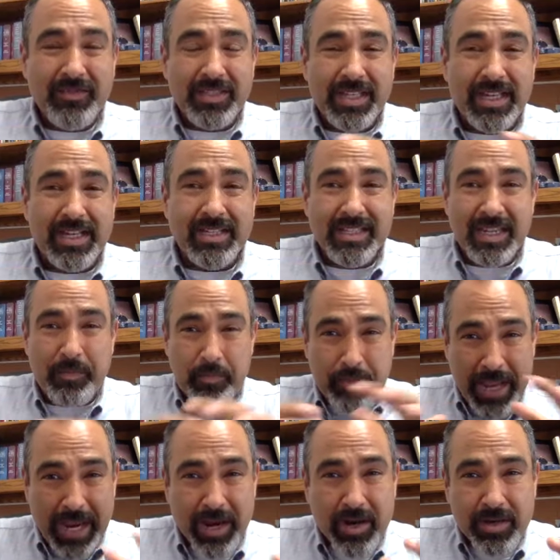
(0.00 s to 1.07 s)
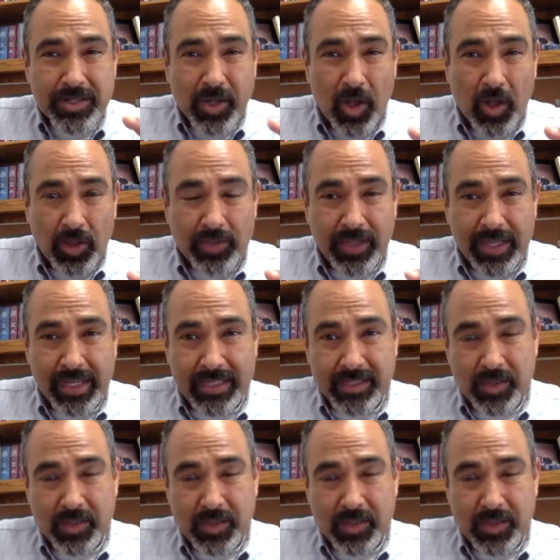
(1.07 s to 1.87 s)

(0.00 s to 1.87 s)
does, it bears all things.